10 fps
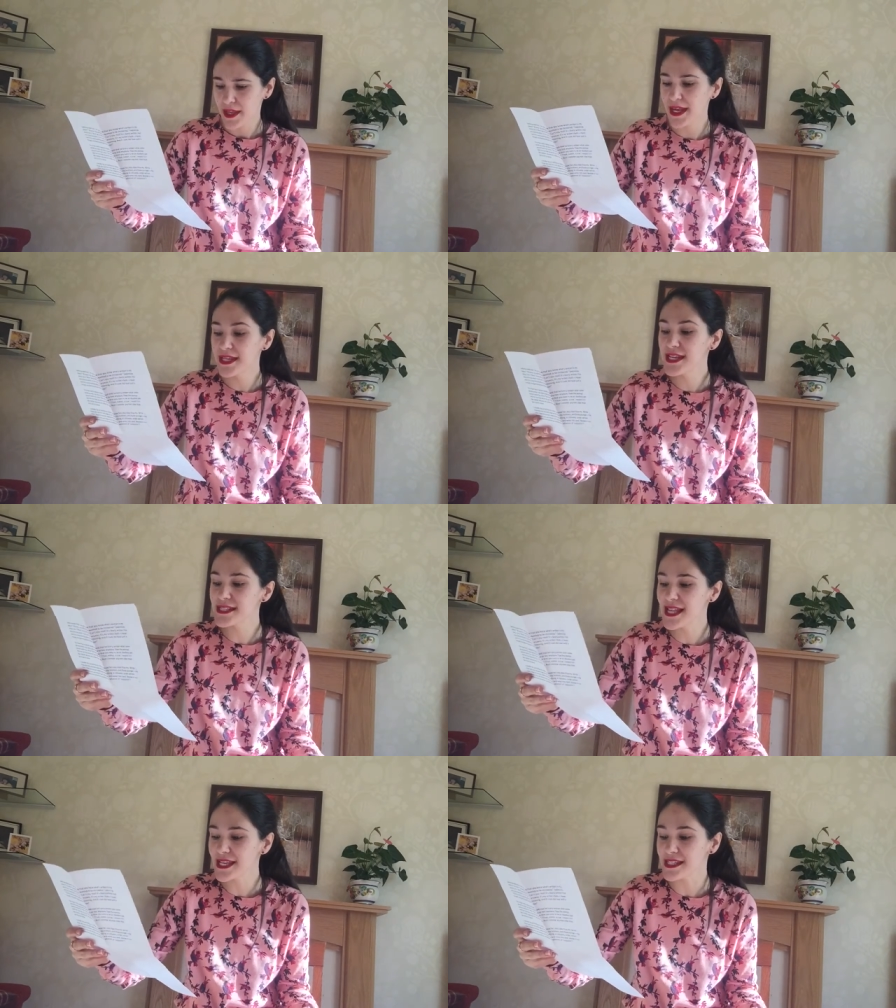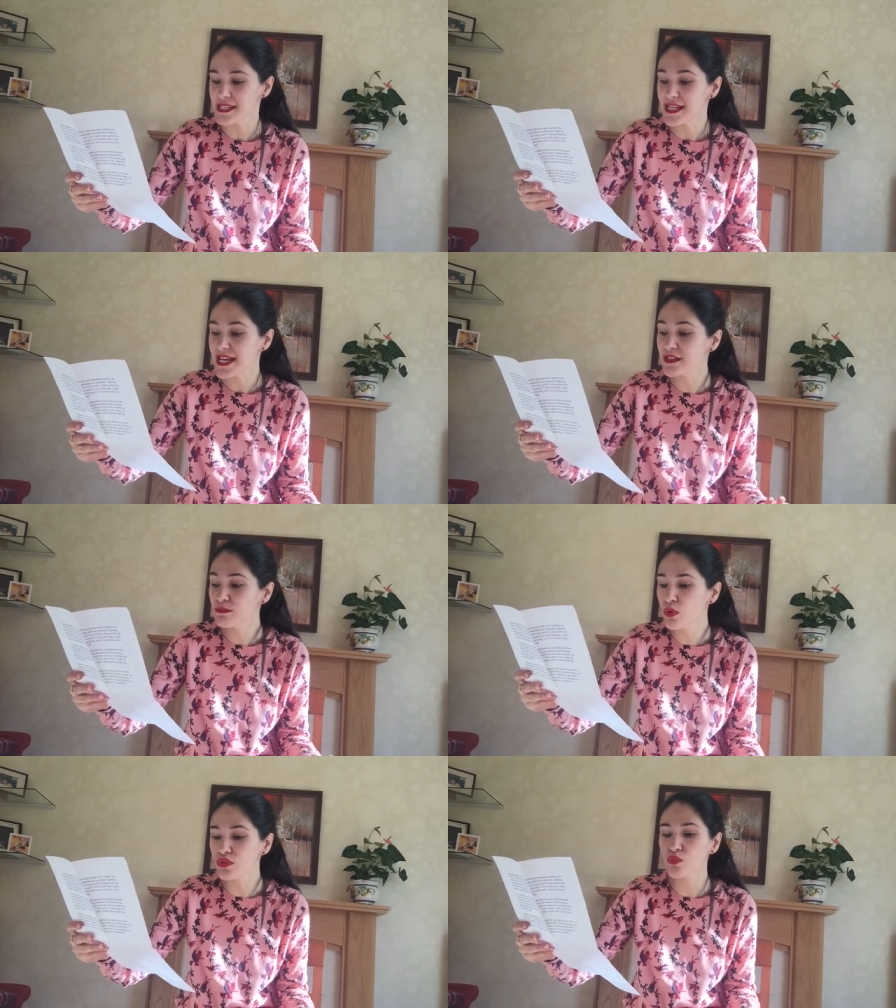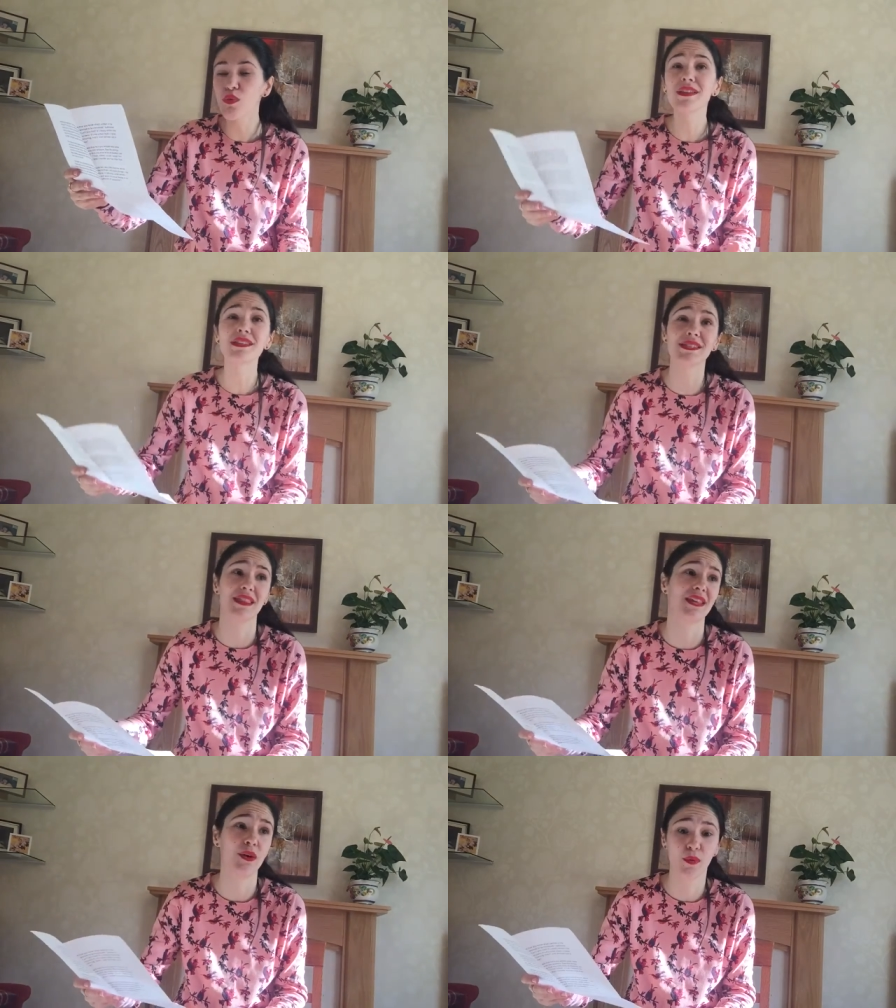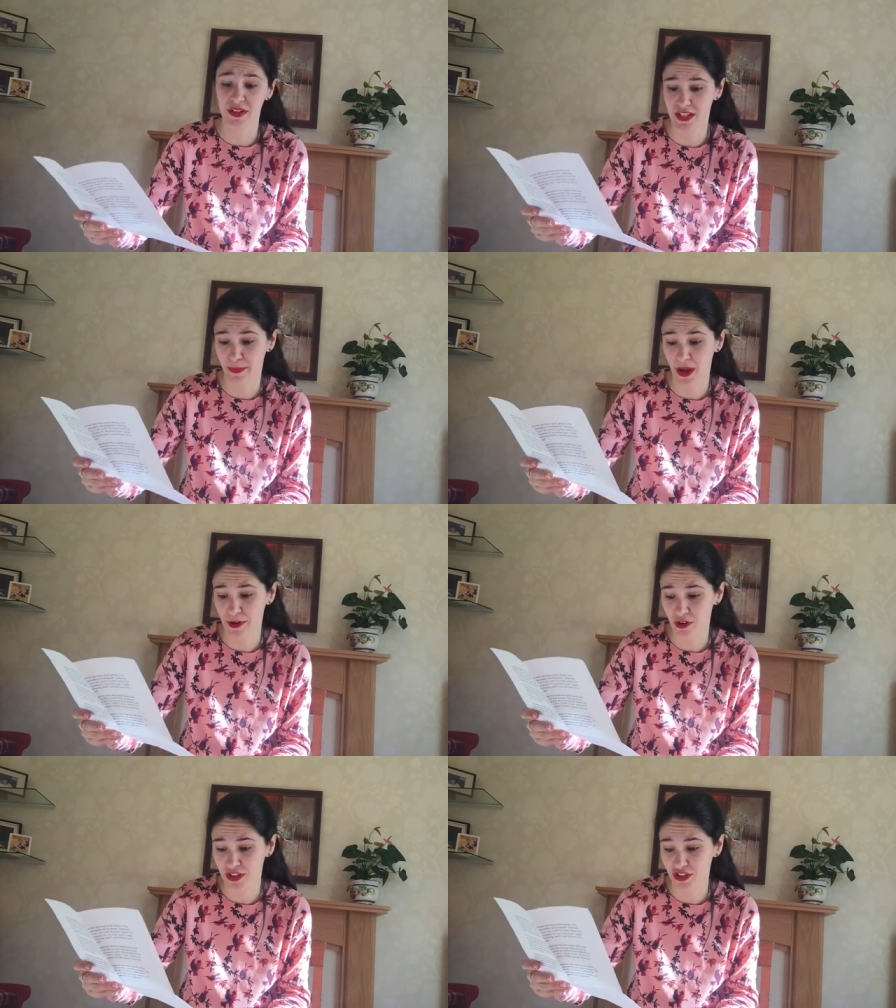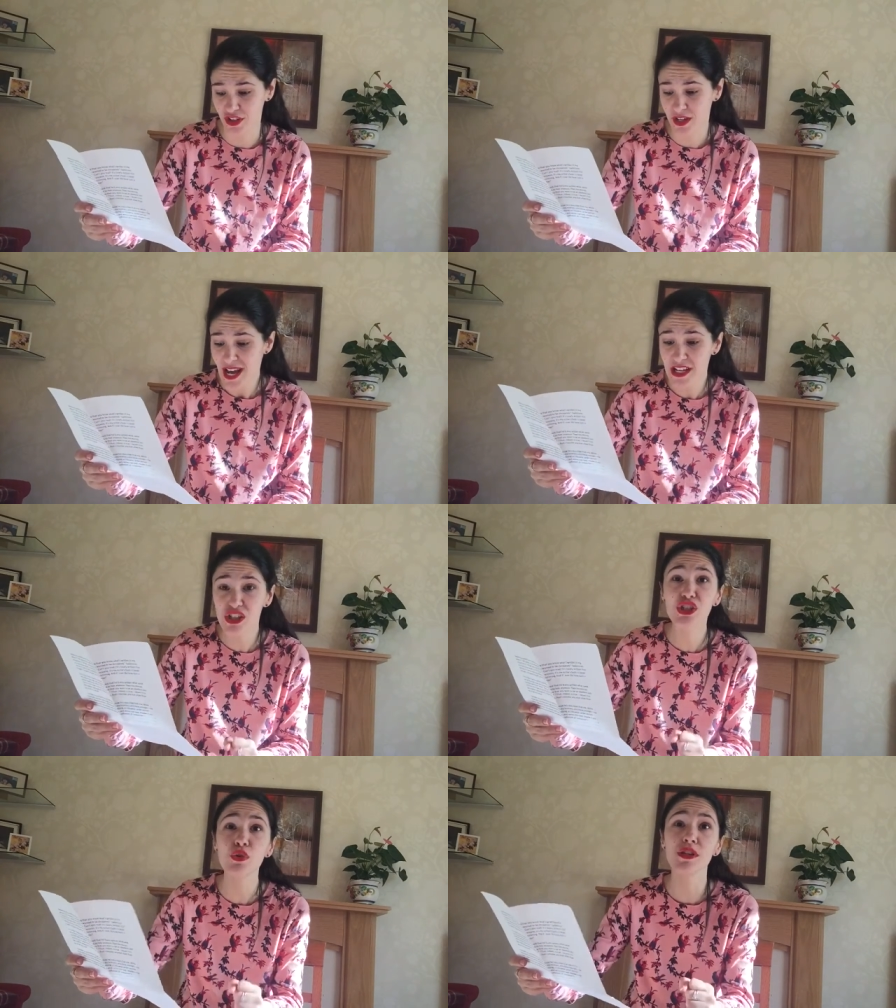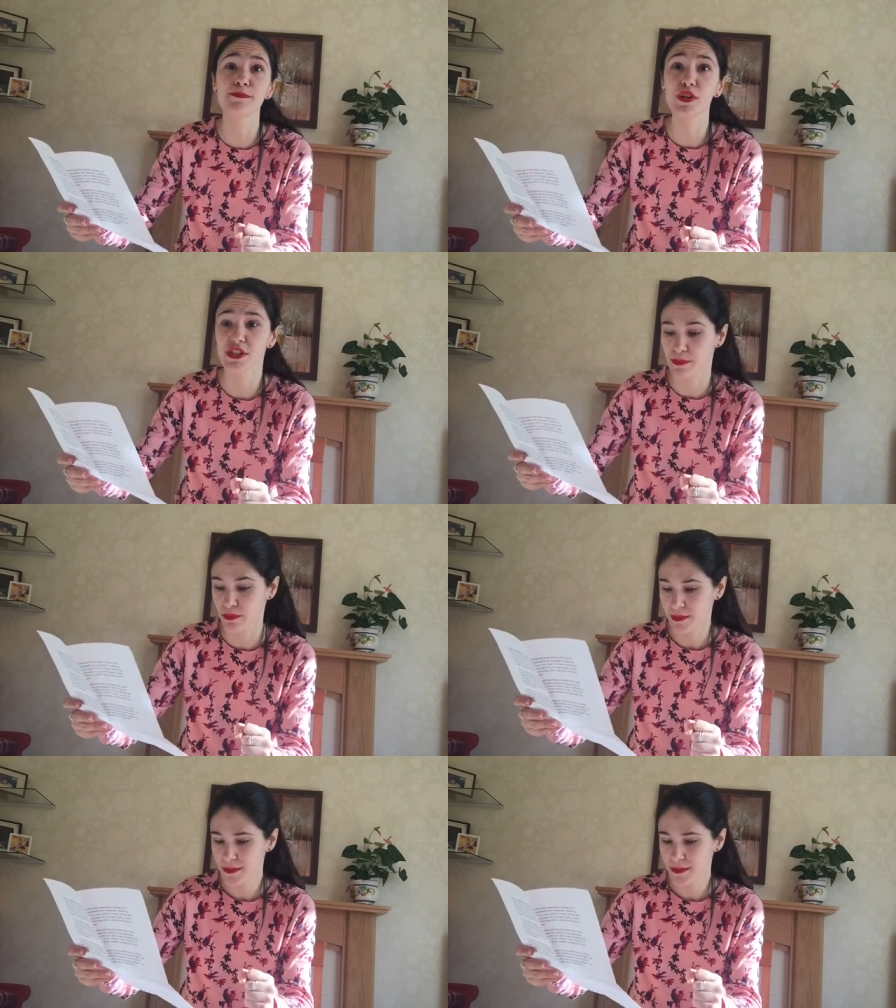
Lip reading: In his letters, he had more than once said that he wanted to become a Christian as soon as possible.